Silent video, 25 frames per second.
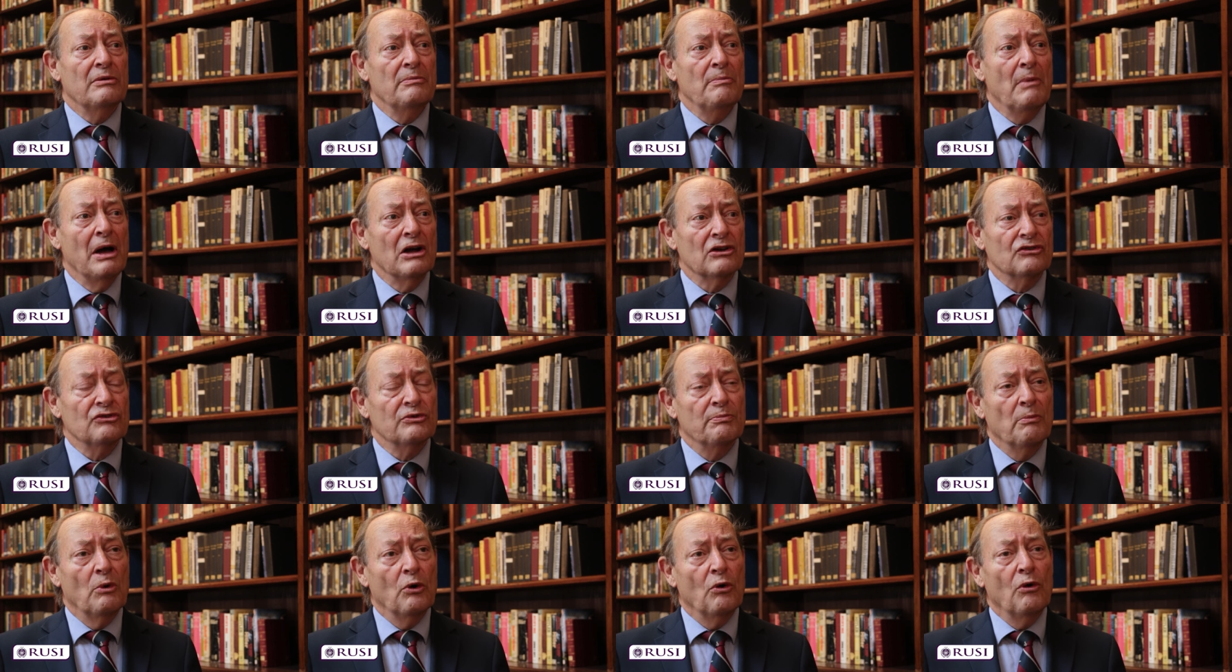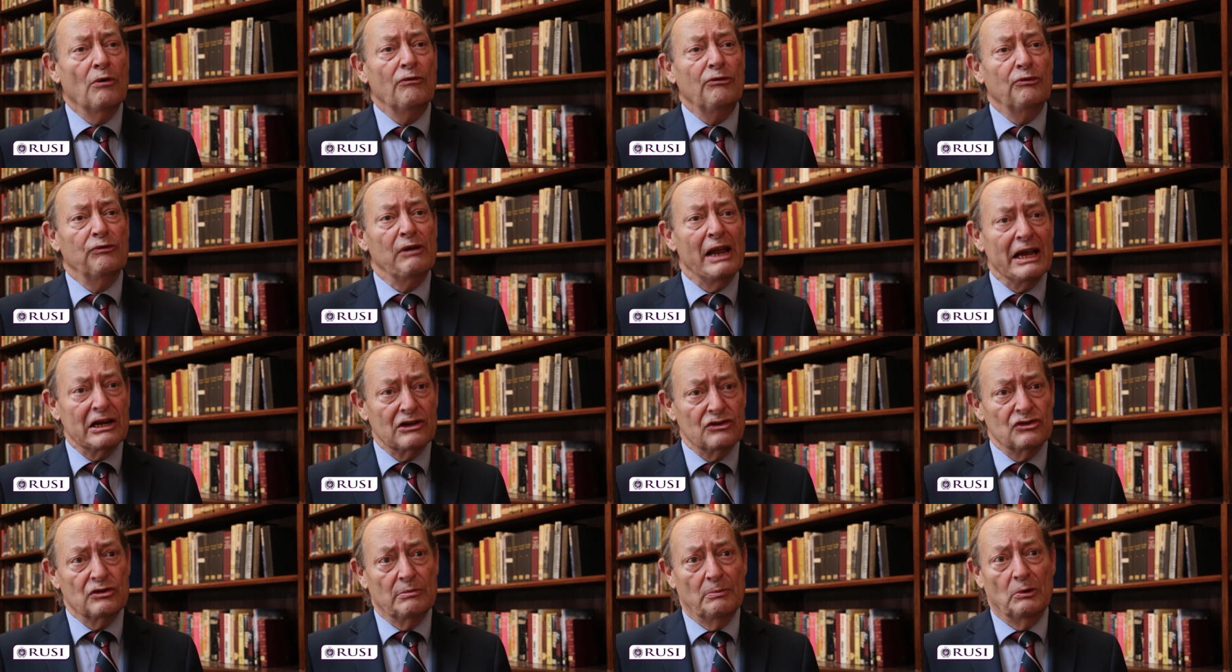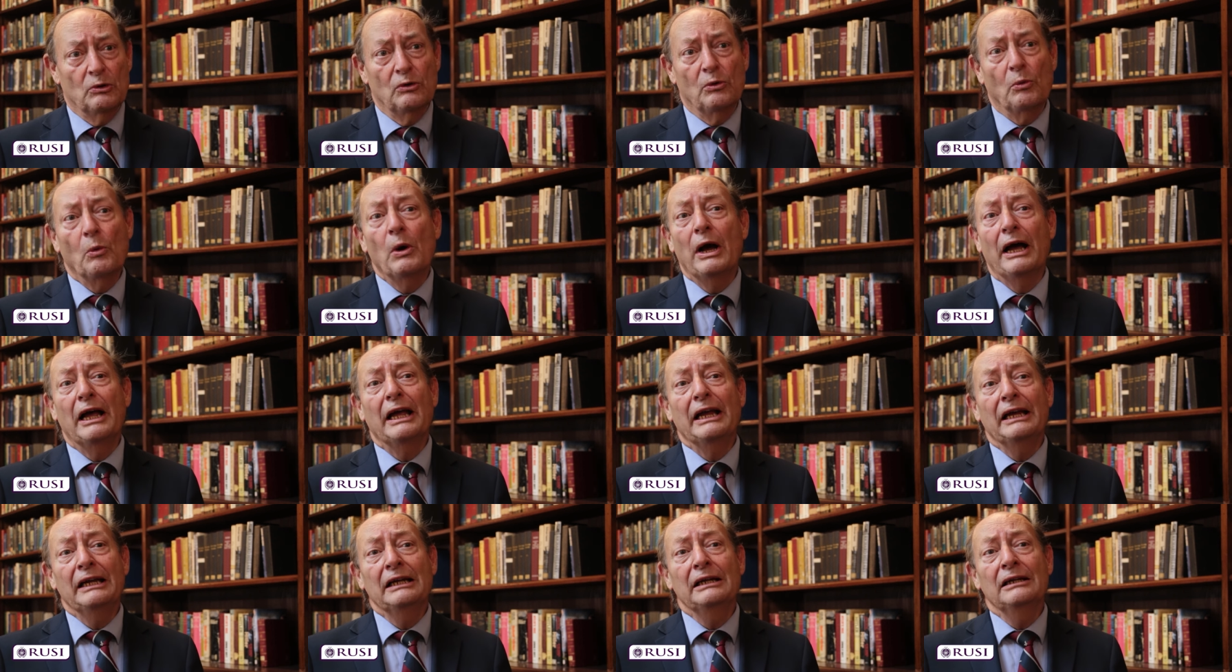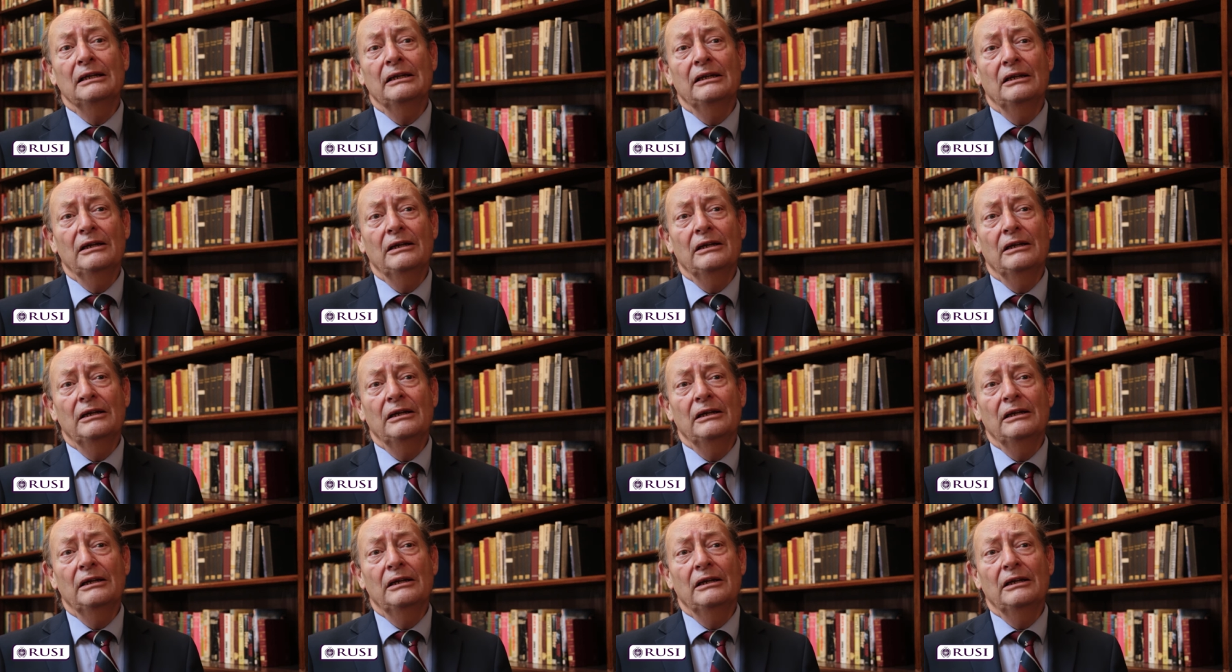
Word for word: a much more flexible way